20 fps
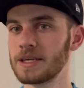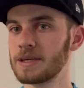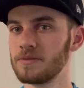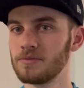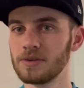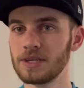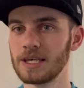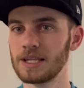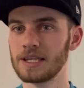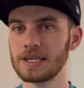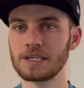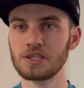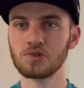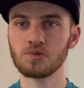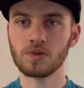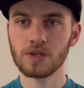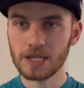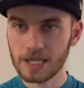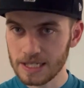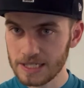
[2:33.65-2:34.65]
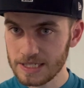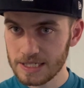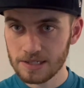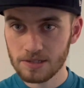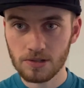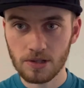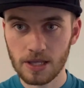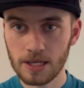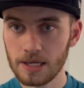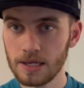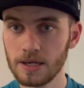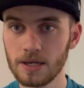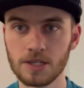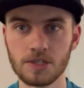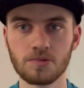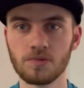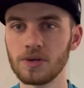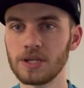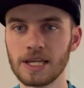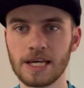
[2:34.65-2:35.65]
Can we get like a 2018 Klay,
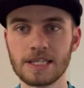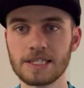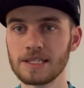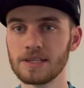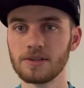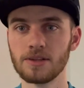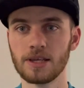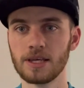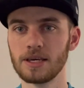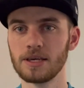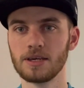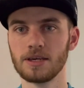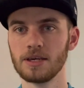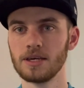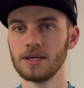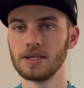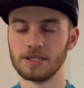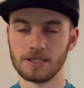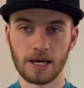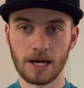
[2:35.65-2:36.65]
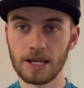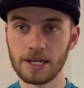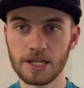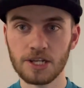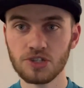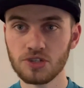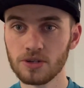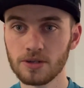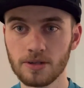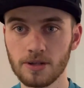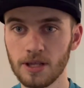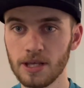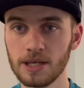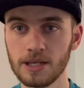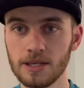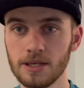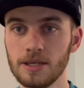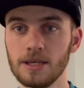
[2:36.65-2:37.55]
2019 Klay, non-ninja Klay?